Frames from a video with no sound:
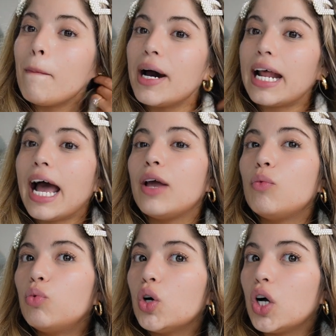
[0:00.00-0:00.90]
But I
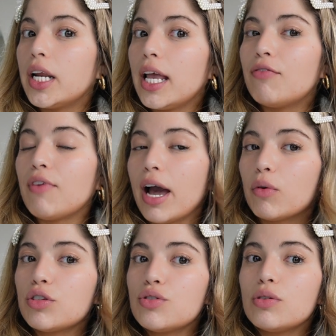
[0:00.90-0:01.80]
would, if I
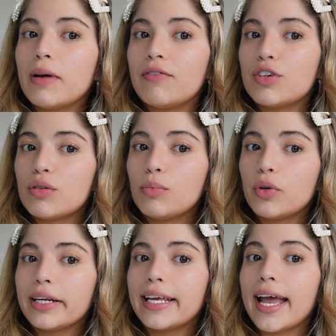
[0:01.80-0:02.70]
were to do my vision
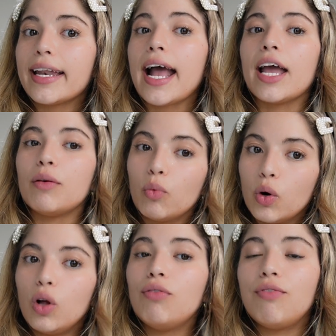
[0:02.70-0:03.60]
board again, I
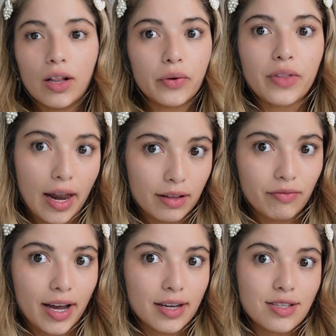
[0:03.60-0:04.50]
will follow that
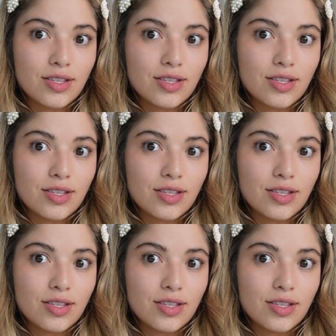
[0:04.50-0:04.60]
advice.